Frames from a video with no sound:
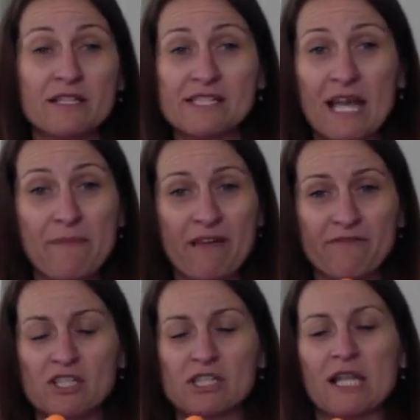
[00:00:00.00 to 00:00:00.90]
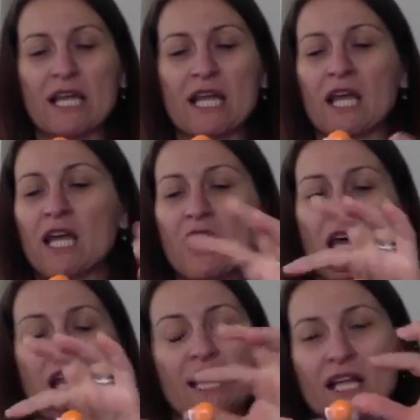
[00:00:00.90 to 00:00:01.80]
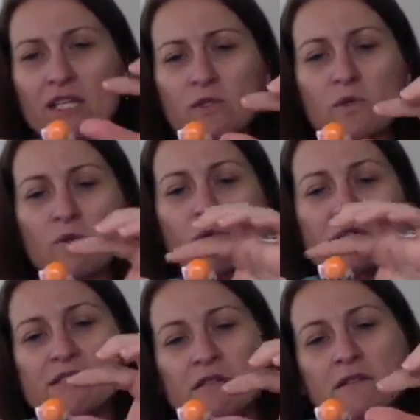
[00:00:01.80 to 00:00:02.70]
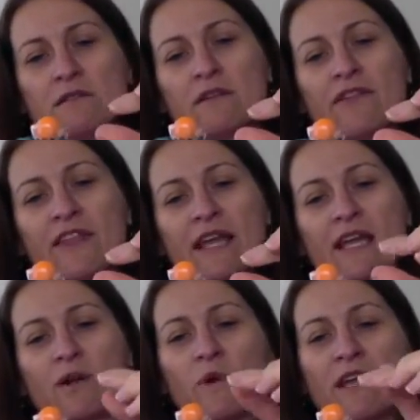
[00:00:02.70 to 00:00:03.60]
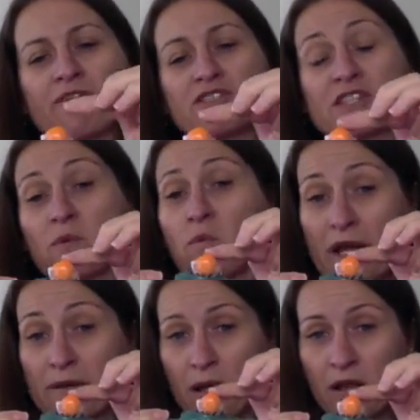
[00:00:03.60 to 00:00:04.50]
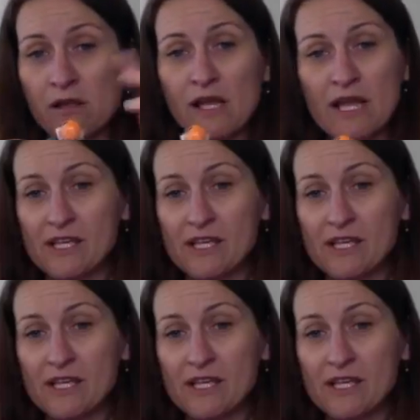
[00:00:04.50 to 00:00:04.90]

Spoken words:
Some have just like a little whistle thing with just a one ball.